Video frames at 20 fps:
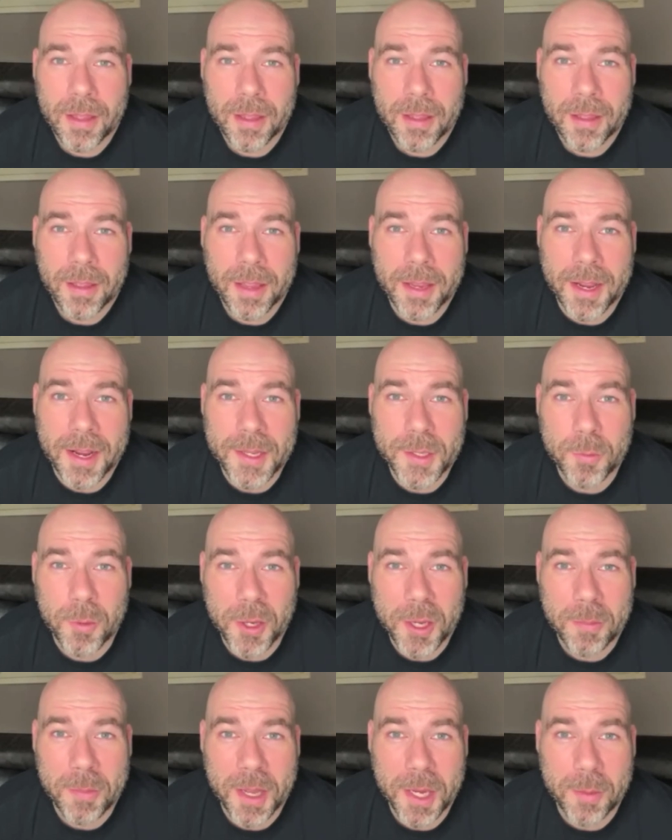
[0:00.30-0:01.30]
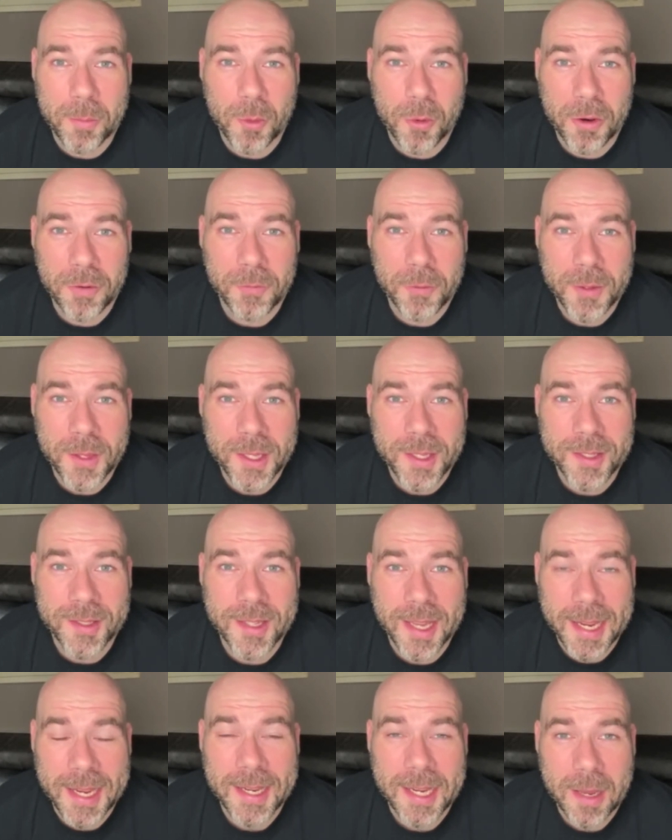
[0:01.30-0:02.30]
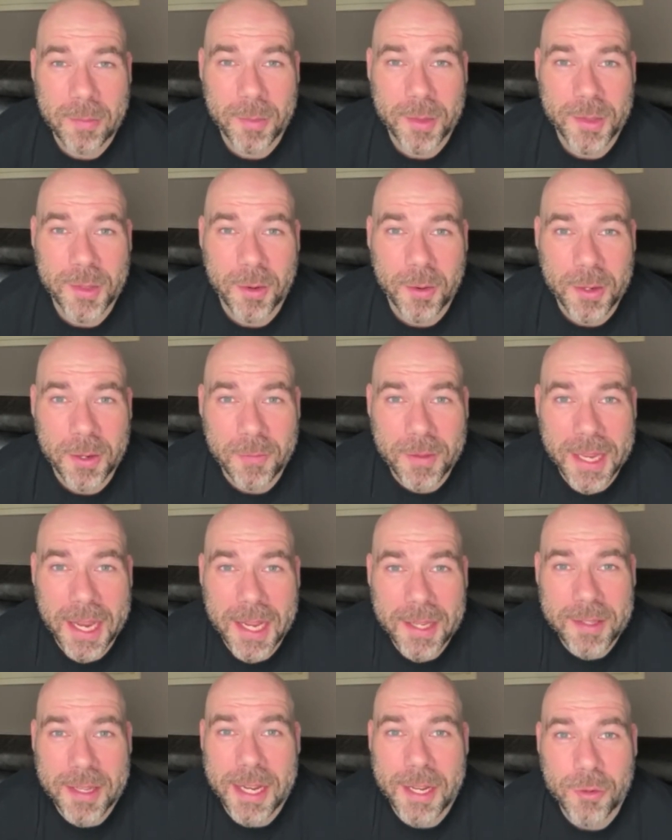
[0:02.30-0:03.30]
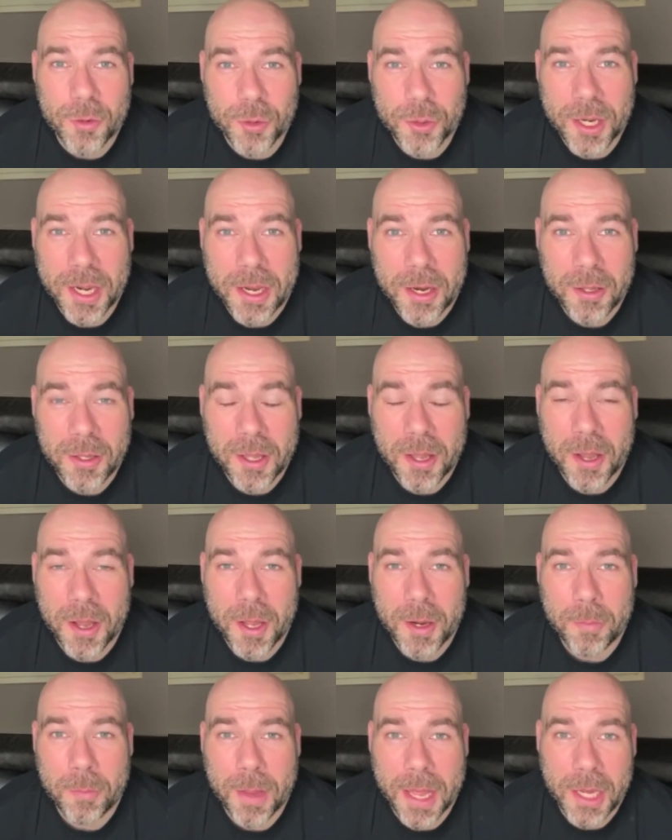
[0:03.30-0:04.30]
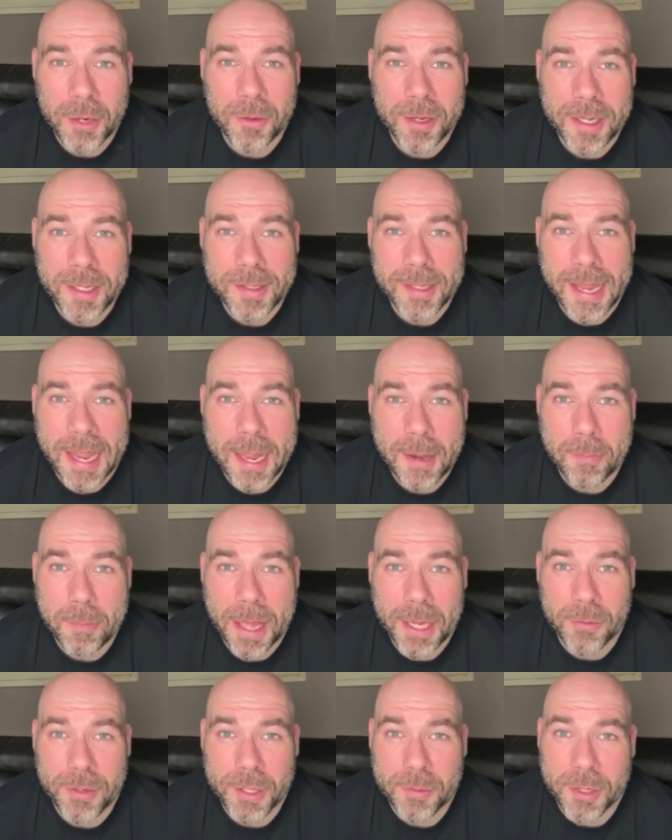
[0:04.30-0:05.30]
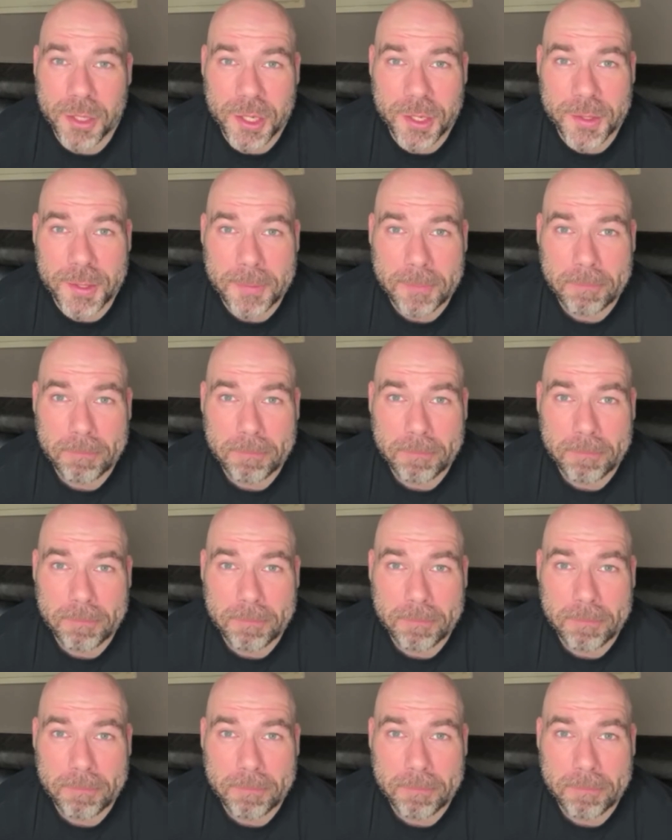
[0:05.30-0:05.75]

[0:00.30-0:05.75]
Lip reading: Hi guys, welcome back aboard for this second episode of the Ask Andrew channel on batteries and battery switches.